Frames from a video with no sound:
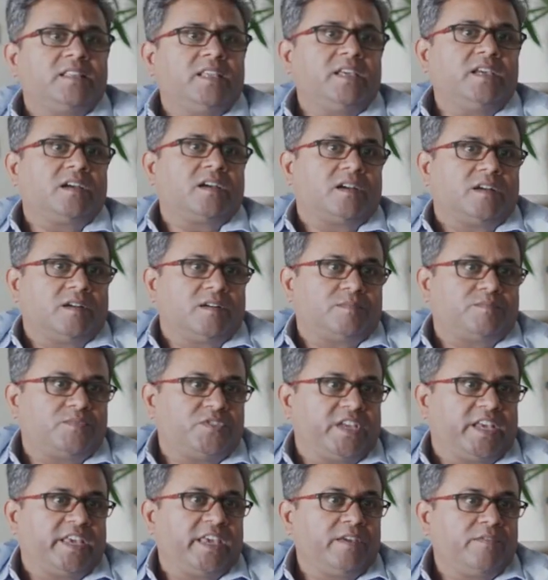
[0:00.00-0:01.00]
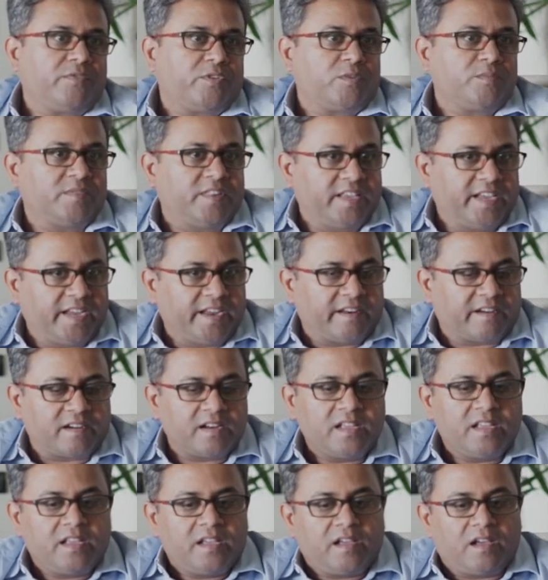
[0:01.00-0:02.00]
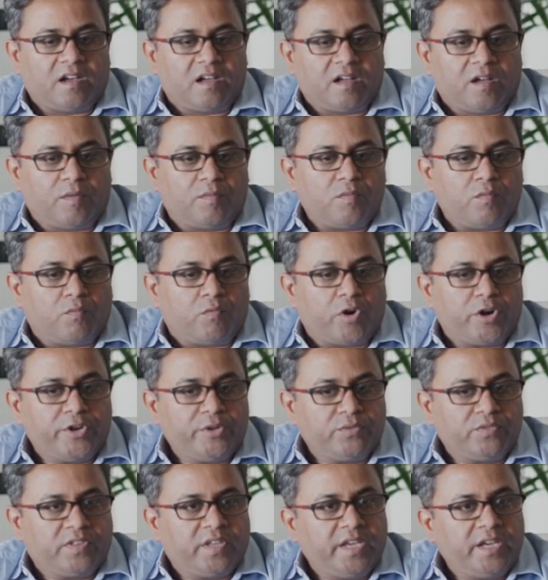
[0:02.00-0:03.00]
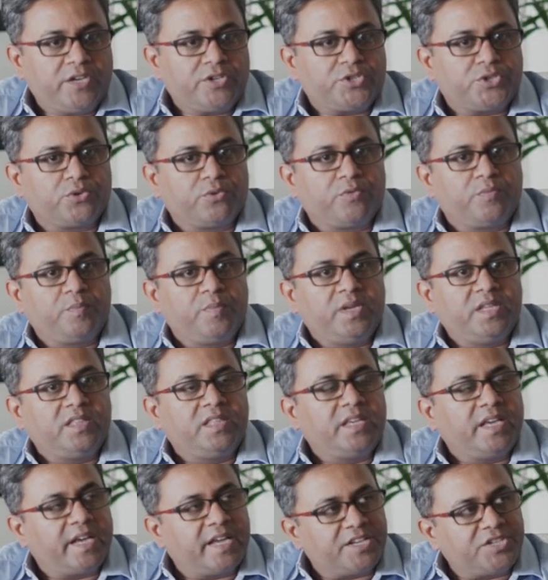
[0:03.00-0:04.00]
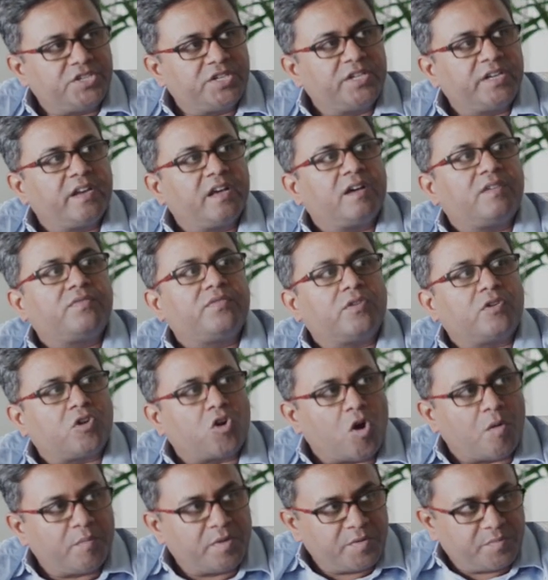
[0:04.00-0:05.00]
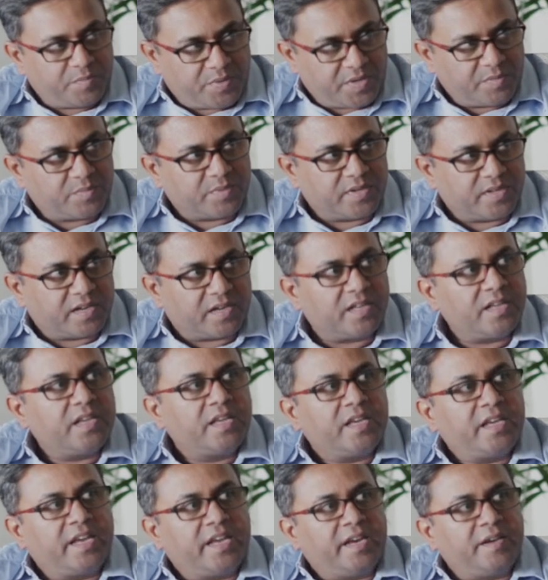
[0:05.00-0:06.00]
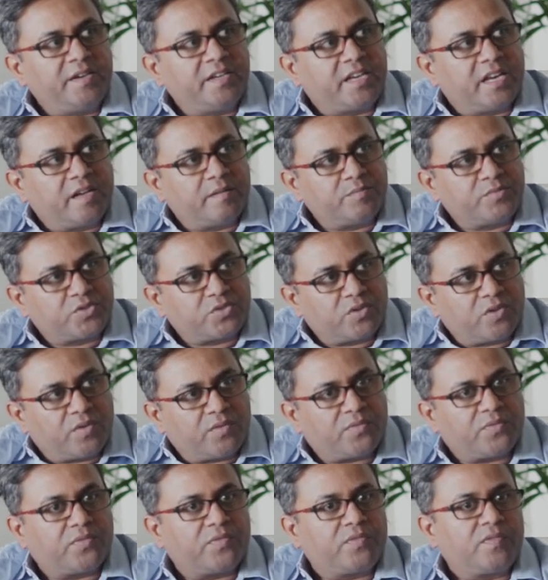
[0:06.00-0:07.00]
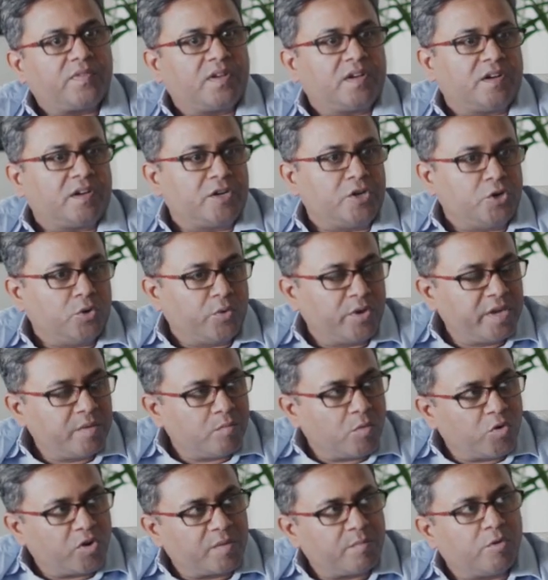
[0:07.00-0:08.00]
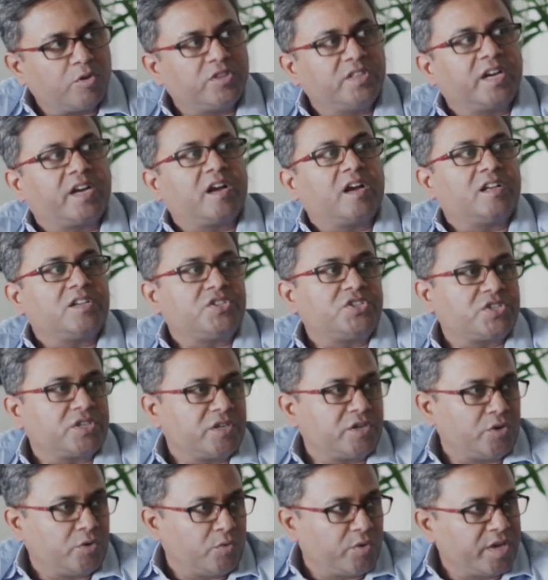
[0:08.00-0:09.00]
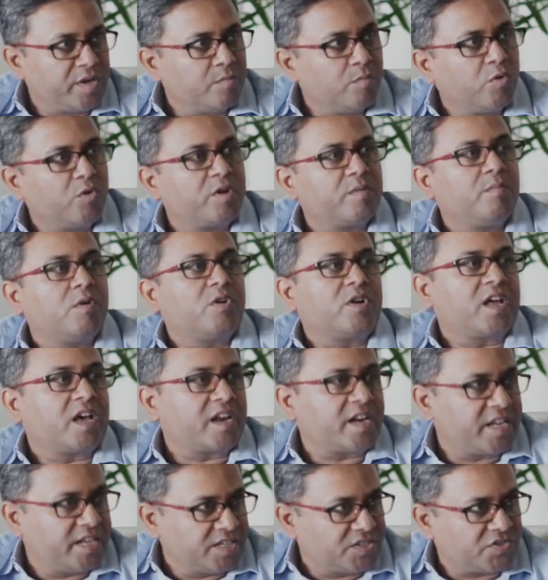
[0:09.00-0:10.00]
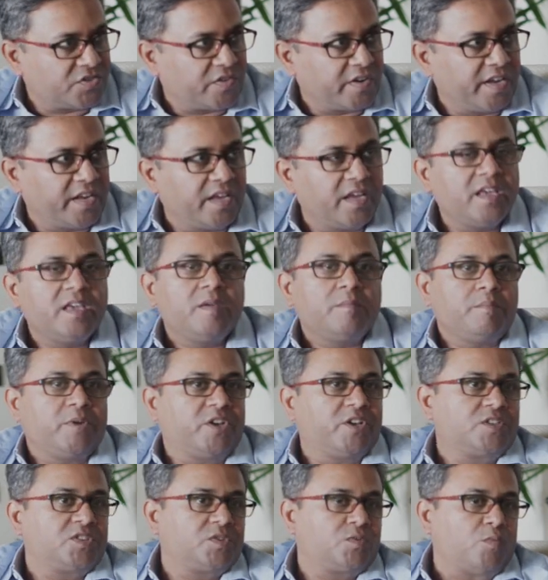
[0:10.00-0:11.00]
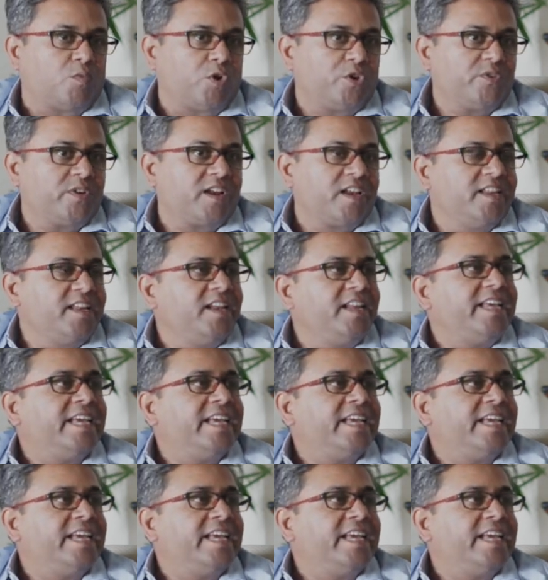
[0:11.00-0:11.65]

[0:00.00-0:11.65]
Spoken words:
think taking from there, what do you think should be the agenda for common people in terms of knowing more about the culture, knowing more about our history? Because what you clearly